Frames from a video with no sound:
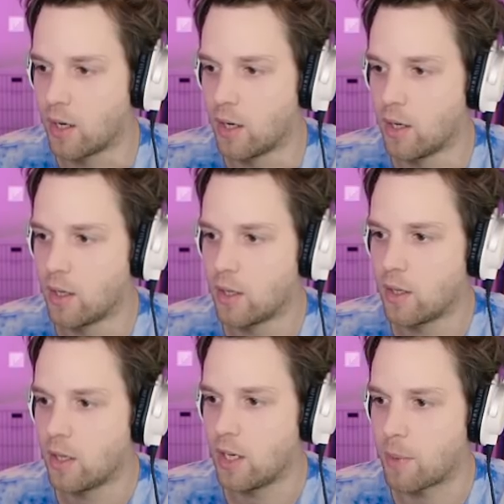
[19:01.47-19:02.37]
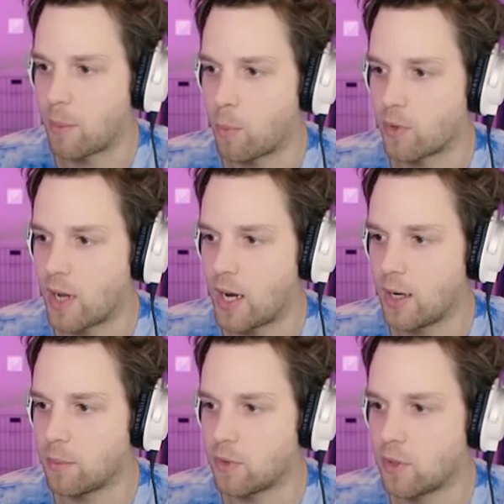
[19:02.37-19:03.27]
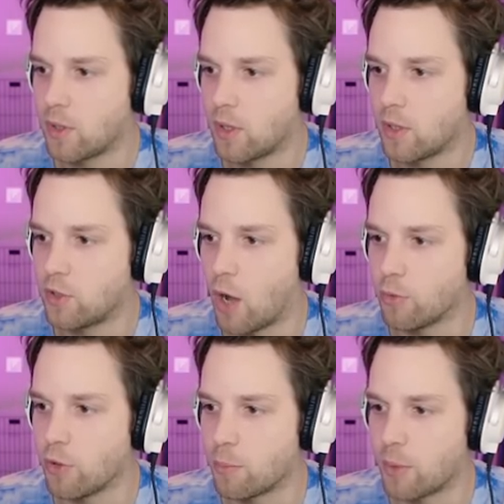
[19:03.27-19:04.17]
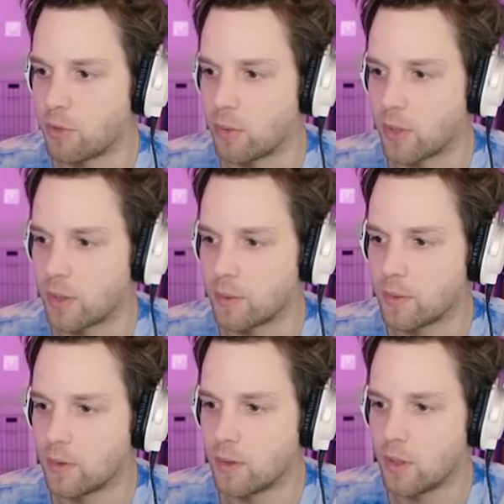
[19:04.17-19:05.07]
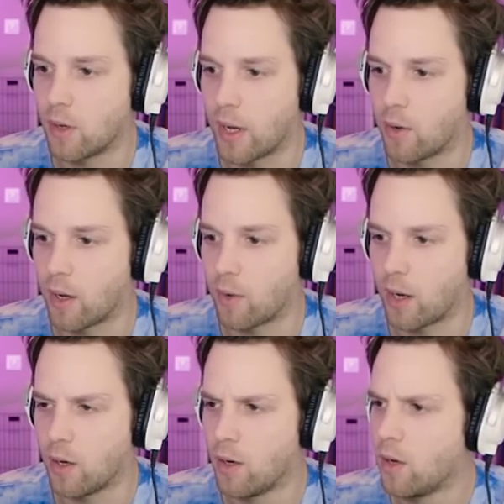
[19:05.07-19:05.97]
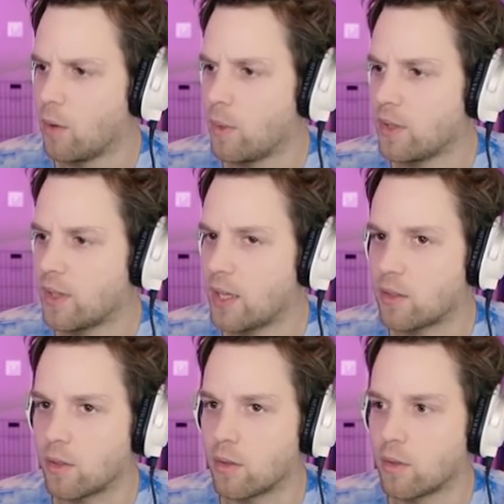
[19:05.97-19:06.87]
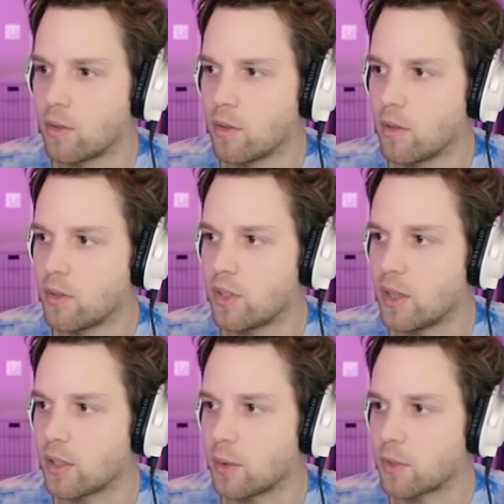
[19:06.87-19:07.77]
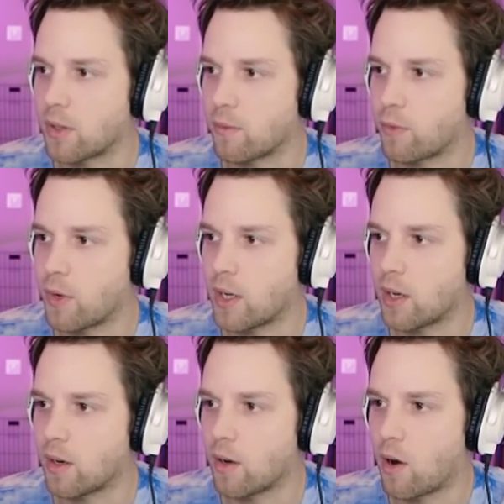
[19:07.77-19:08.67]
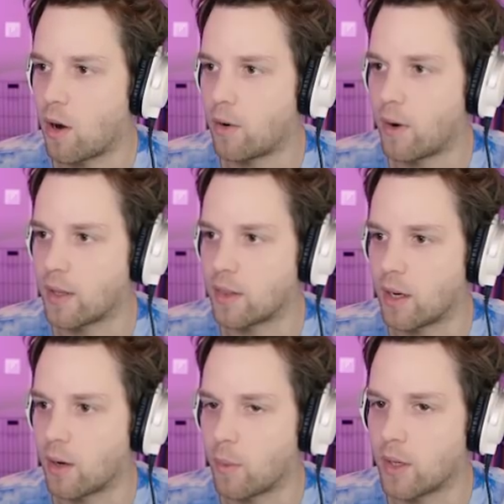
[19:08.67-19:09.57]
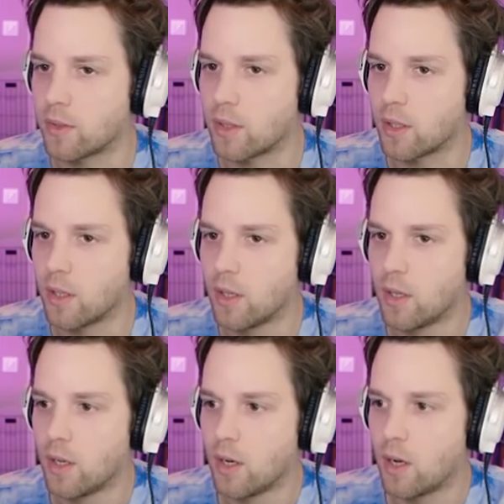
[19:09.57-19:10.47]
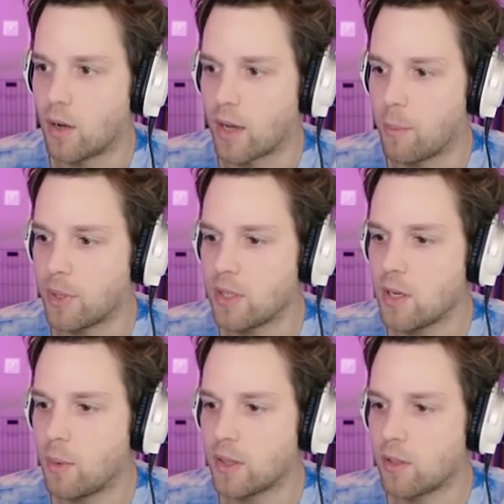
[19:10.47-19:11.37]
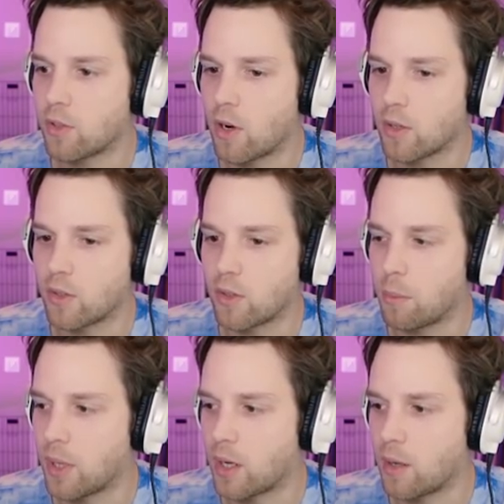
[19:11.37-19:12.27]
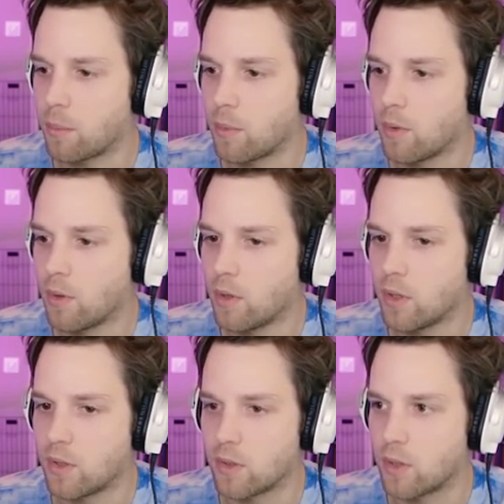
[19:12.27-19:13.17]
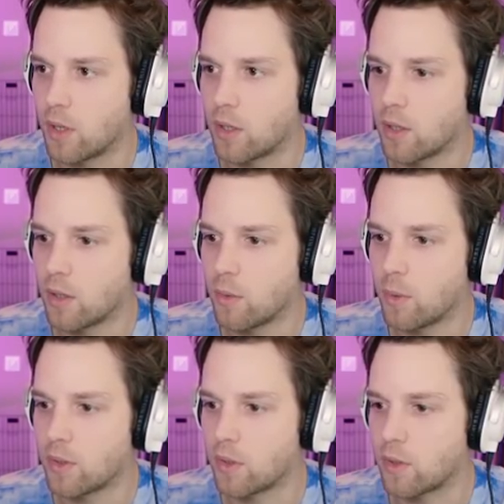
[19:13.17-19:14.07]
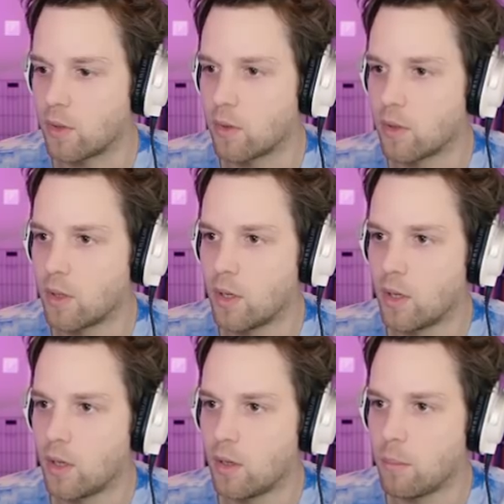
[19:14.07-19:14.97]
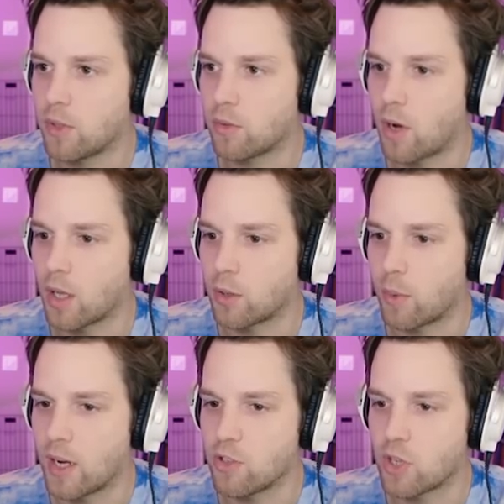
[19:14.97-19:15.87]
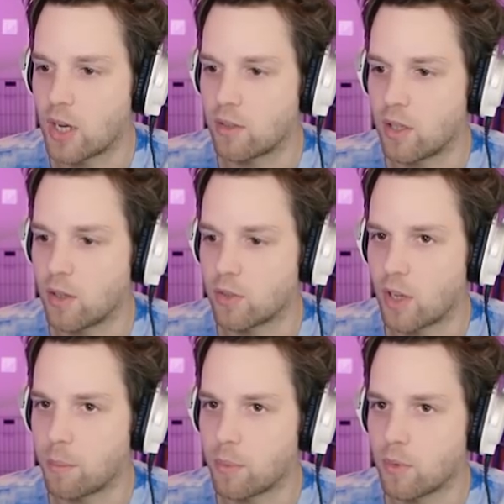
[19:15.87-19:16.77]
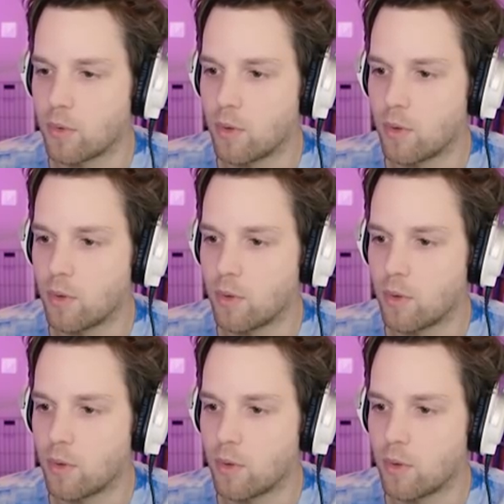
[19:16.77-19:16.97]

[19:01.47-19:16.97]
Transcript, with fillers: Hit him a couple more times. Don't do the brimstone thing. Okay, okay, okay. What does that do? See, look, there was a freaking heart right there. I wasted it. Okay, but you know what? There's hearts to pick up. This is good. What does this do? Mister Dolly, range and tears up.